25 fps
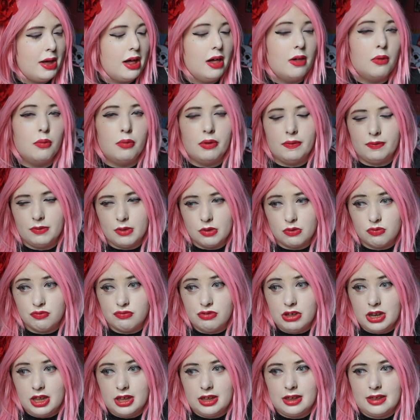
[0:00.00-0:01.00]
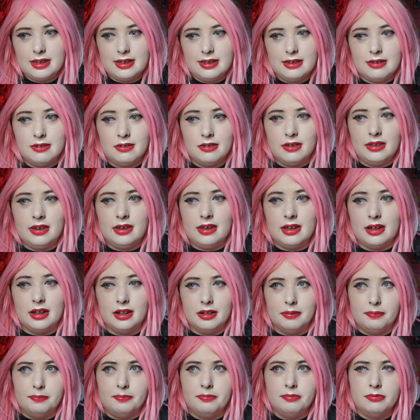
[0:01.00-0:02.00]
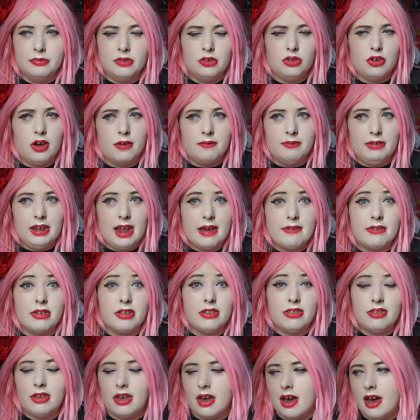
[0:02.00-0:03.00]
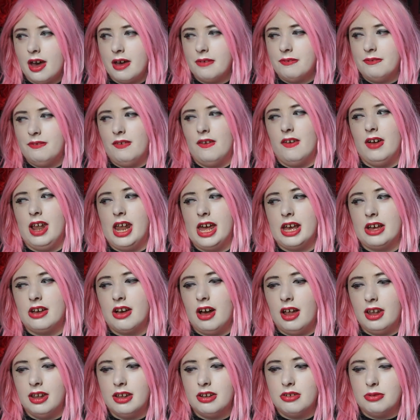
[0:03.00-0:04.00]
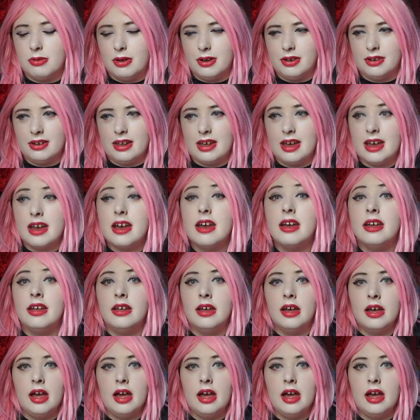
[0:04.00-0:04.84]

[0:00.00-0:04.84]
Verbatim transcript: belt with this really cute little sort of leather skirt for like college one day